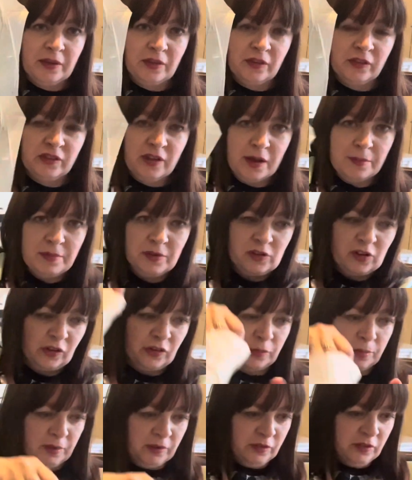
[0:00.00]
the same
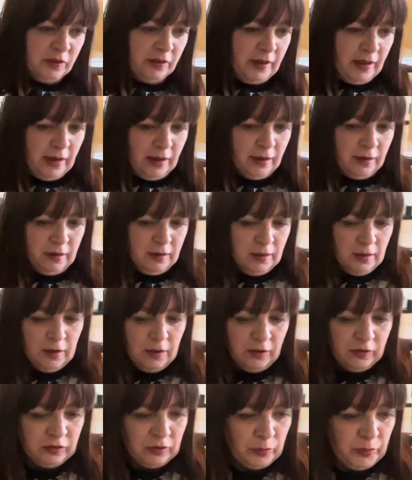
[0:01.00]
adjustment to that.
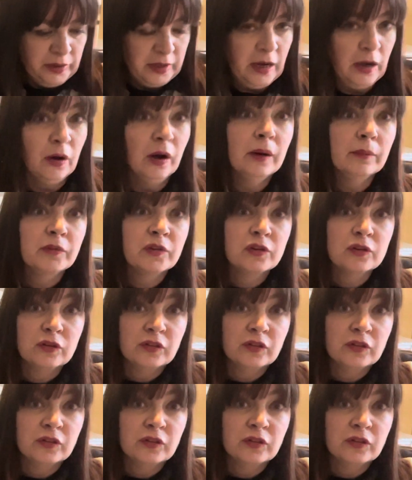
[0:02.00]
So we're now up to